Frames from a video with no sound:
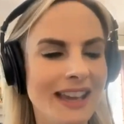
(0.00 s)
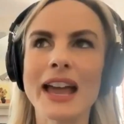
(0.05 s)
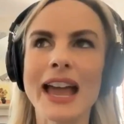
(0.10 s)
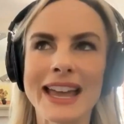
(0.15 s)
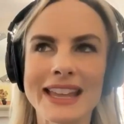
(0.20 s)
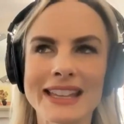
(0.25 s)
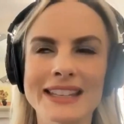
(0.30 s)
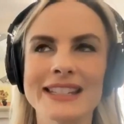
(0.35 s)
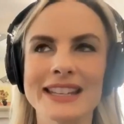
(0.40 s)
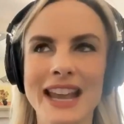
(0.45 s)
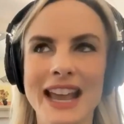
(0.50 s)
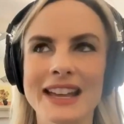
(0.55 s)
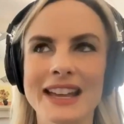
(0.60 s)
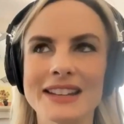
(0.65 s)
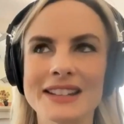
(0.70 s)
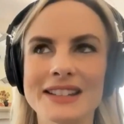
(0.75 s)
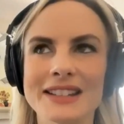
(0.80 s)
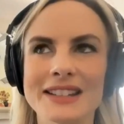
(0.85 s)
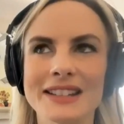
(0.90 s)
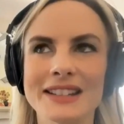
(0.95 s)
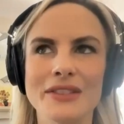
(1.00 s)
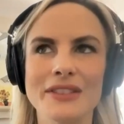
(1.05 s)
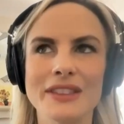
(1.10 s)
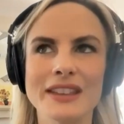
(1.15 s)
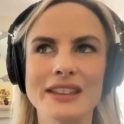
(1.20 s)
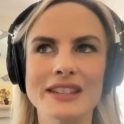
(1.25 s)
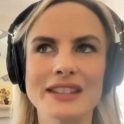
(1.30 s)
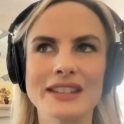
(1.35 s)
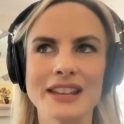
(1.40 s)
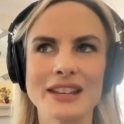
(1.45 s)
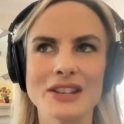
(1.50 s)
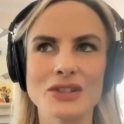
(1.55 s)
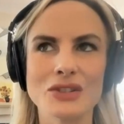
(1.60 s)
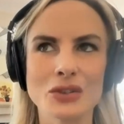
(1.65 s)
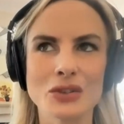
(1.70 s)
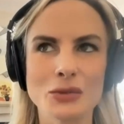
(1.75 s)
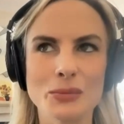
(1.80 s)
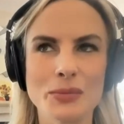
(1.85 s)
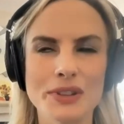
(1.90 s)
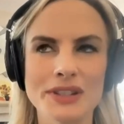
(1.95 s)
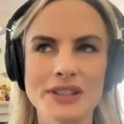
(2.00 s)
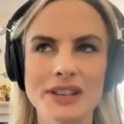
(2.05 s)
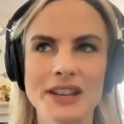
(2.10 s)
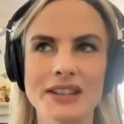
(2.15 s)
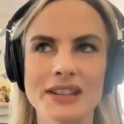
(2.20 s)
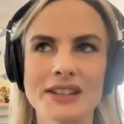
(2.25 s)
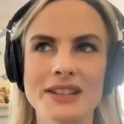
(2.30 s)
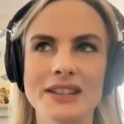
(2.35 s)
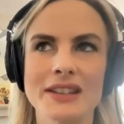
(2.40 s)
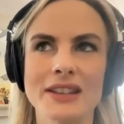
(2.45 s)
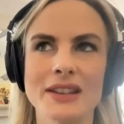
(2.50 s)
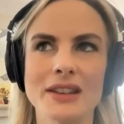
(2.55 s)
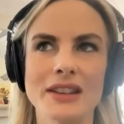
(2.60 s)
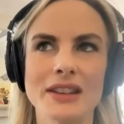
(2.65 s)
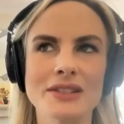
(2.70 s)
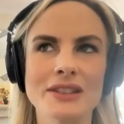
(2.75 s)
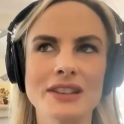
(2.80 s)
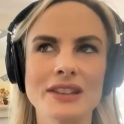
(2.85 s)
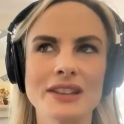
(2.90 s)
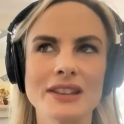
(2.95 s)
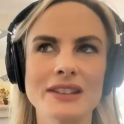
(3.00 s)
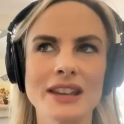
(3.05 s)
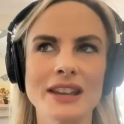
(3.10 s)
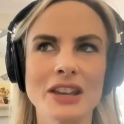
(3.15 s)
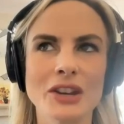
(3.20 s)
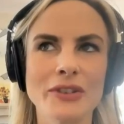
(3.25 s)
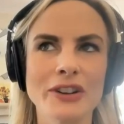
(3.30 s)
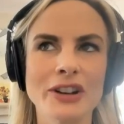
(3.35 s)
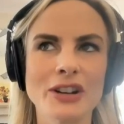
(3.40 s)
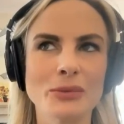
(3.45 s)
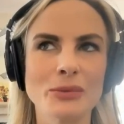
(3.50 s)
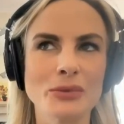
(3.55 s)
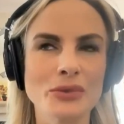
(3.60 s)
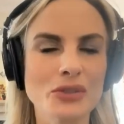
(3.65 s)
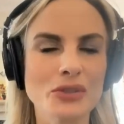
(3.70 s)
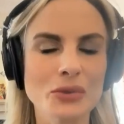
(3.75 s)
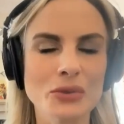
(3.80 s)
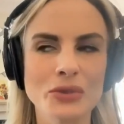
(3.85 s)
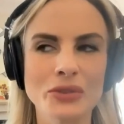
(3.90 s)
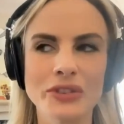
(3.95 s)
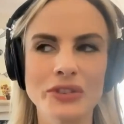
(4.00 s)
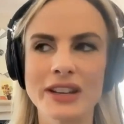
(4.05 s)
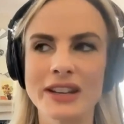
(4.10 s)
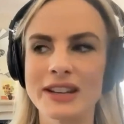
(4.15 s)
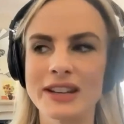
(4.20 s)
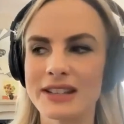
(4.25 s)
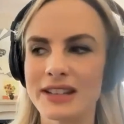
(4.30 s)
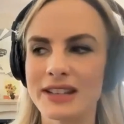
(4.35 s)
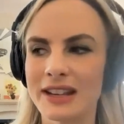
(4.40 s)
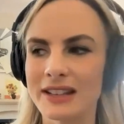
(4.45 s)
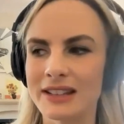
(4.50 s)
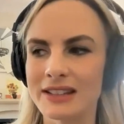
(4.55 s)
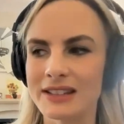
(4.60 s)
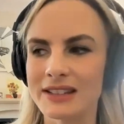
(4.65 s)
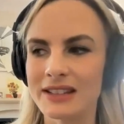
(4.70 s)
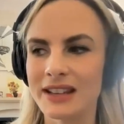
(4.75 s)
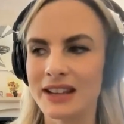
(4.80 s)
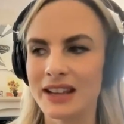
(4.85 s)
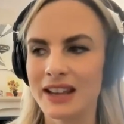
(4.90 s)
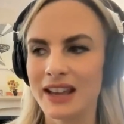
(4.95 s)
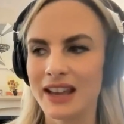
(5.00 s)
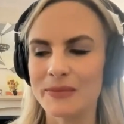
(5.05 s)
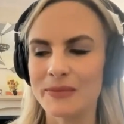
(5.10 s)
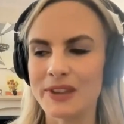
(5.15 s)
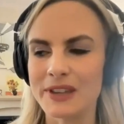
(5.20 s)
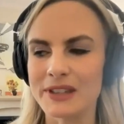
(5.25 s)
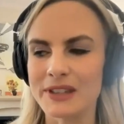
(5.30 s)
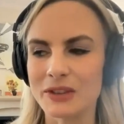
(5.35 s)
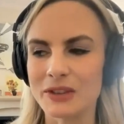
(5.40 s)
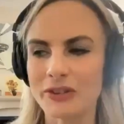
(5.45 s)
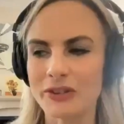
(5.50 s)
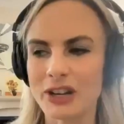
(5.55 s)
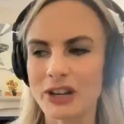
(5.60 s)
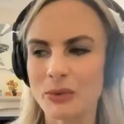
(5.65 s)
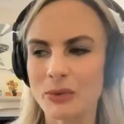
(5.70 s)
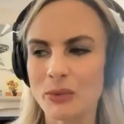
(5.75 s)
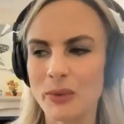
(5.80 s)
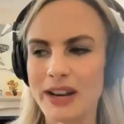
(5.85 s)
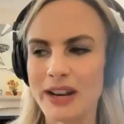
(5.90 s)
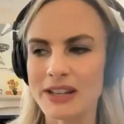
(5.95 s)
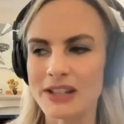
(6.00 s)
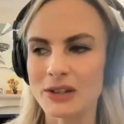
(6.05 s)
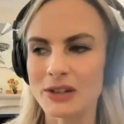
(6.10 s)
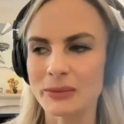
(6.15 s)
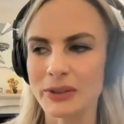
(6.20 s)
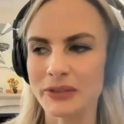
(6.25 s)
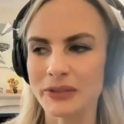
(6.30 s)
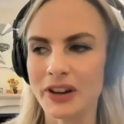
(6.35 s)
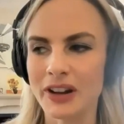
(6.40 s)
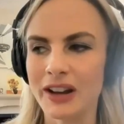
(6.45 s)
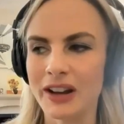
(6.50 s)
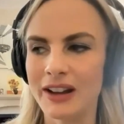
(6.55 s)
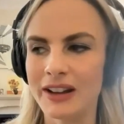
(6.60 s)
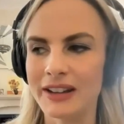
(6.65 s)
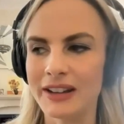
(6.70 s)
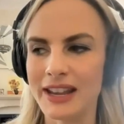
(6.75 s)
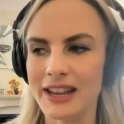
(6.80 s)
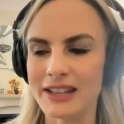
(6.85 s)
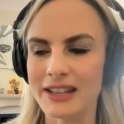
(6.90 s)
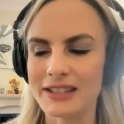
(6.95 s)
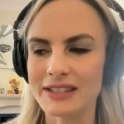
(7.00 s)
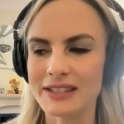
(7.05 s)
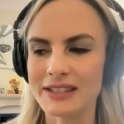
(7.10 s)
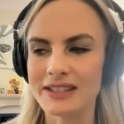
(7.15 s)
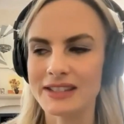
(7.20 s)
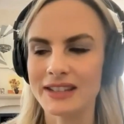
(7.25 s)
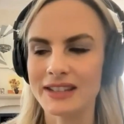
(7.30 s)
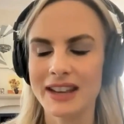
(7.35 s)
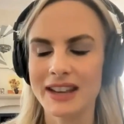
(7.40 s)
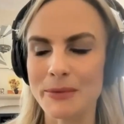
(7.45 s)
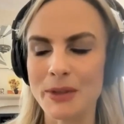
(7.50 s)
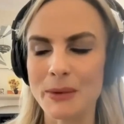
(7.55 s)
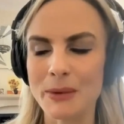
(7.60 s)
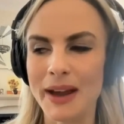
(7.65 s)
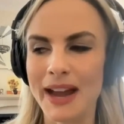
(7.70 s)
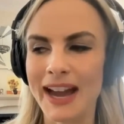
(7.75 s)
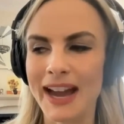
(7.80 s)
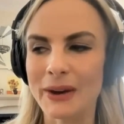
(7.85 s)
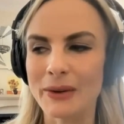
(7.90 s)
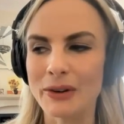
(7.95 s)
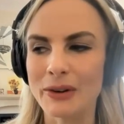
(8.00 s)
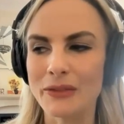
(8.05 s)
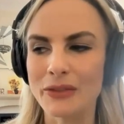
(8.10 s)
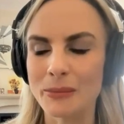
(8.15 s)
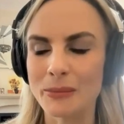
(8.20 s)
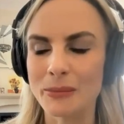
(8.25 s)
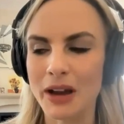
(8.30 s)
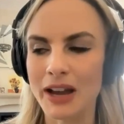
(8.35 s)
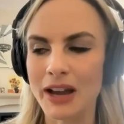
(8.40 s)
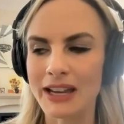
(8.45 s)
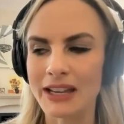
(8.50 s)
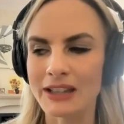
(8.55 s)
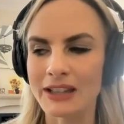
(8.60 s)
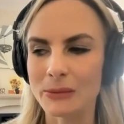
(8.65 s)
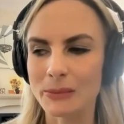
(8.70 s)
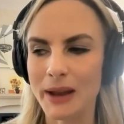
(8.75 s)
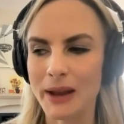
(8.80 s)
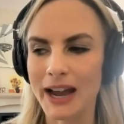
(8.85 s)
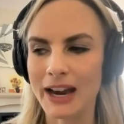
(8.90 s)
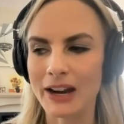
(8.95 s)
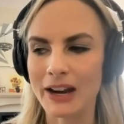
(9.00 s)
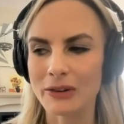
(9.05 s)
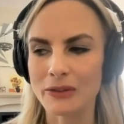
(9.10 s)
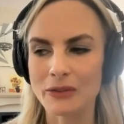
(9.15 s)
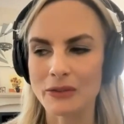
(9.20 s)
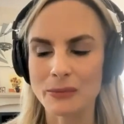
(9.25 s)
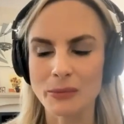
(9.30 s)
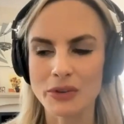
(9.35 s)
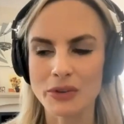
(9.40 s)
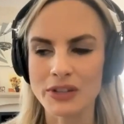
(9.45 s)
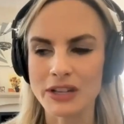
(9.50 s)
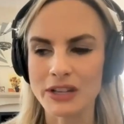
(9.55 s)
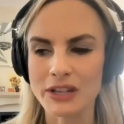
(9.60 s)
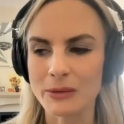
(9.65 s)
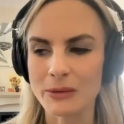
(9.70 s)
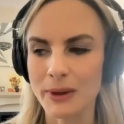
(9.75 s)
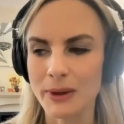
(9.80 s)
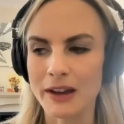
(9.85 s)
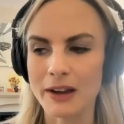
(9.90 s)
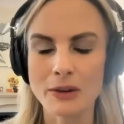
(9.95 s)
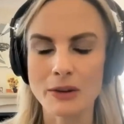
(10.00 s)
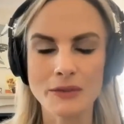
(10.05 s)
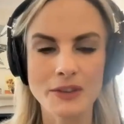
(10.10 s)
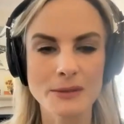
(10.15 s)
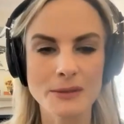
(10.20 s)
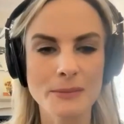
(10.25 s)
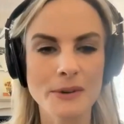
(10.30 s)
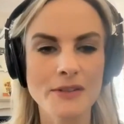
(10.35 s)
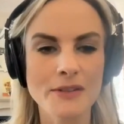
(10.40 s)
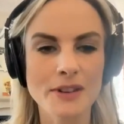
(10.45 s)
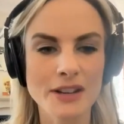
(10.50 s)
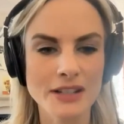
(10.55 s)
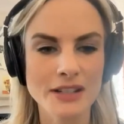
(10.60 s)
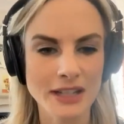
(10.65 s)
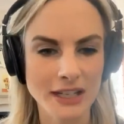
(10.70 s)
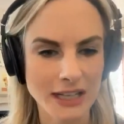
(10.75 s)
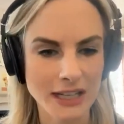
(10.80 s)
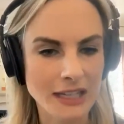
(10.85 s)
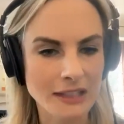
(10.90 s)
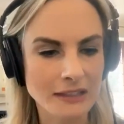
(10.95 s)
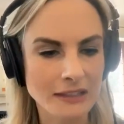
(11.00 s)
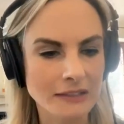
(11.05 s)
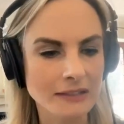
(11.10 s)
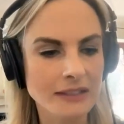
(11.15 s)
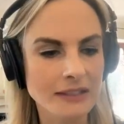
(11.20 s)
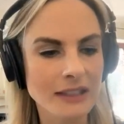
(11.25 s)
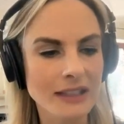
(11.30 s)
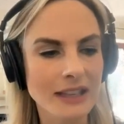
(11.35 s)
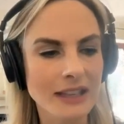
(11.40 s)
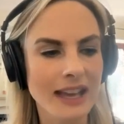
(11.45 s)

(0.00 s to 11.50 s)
And yet these things do persist, these incredible stories and these incredible ways that we've harnessed the power of the mind, the power of the body, the power of the spirit to heal.